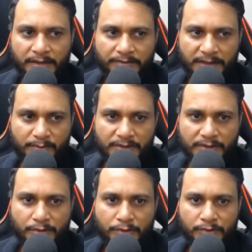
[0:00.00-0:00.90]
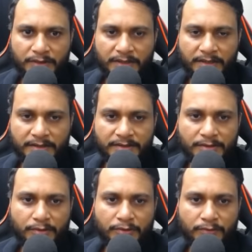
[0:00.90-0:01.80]
That means 0 to 3,
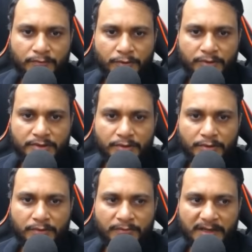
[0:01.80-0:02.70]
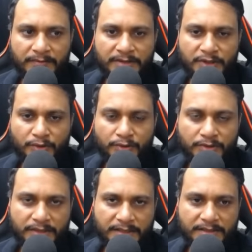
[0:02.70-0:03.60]
0 to 4, 0 to 5, and 0 to
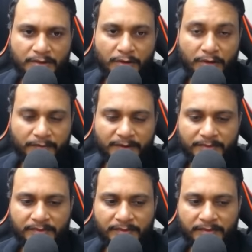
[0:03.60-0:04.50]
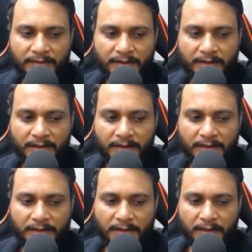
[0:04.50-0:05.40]
6, all of them.
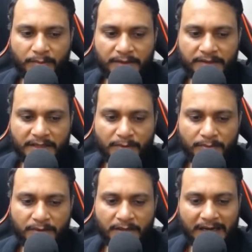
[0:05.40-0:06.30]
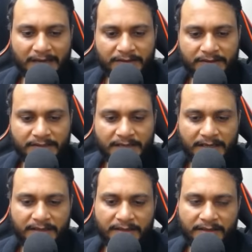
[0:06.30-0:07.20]
But there may be other
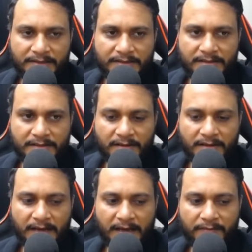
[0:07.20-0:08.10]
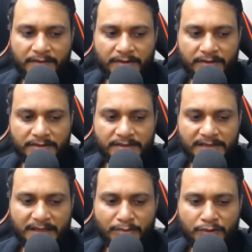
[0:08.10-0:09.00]
start indices having the
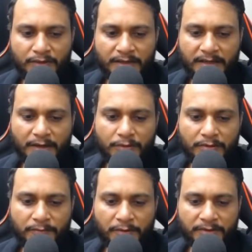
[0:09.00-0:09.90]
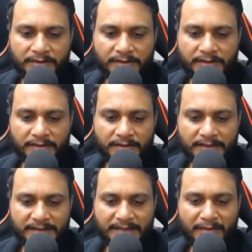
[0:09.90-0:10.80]
same unique count for the
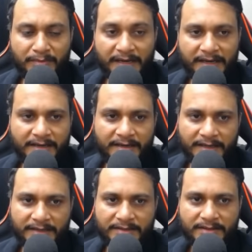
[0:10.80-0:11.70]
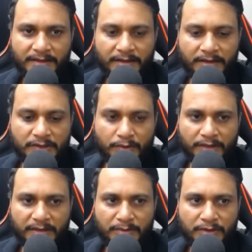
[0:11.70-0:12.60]
same end index. So
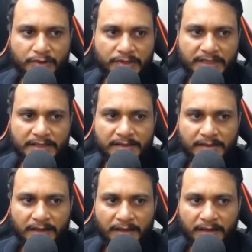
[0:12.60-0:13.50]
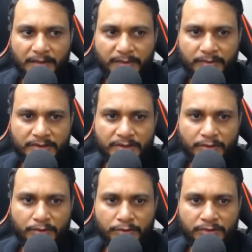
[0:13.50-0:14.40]
what I mean to say is, maybe
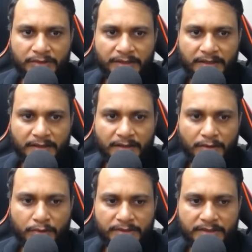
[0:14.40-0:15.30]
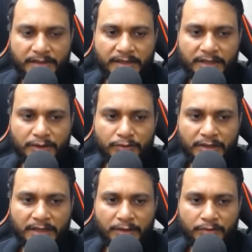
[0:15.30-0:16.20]
0 to 3 was containing
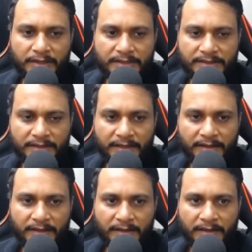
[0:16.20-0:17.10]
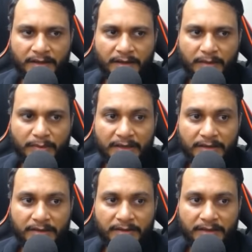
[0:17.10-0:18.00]
unique count as 3,
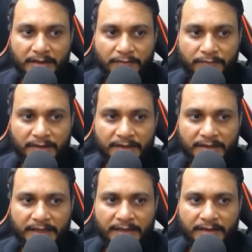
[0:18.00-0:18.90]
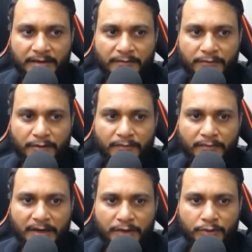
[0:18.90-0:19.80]
but if we try from
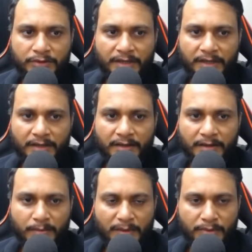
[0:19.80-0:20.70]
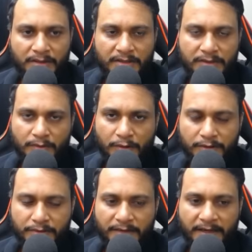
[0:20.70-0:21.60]
1 to 3, maybe this will
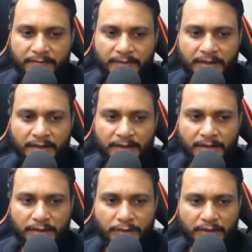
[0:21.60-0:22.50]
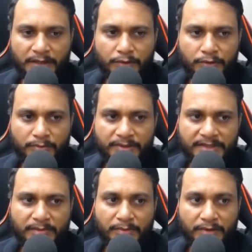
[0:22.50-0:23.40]
also have unique count to be
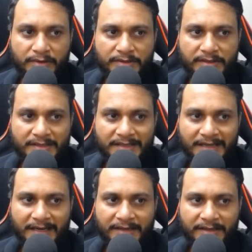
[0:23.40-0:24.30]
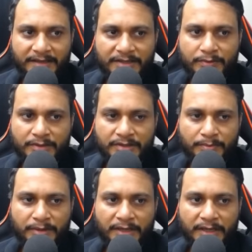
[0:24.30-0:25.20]
same because the start index was
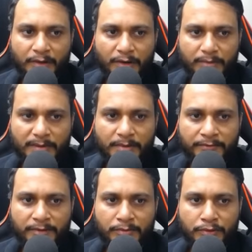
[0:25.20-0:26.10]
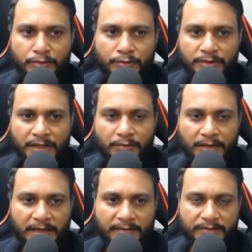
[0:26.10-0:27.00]
repeating, or maybe from 2 to 3
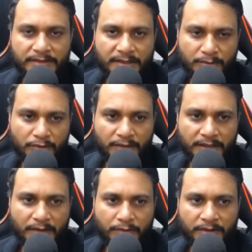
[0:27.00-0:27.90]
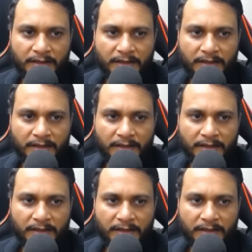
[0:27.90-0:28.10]
will have the same unique count.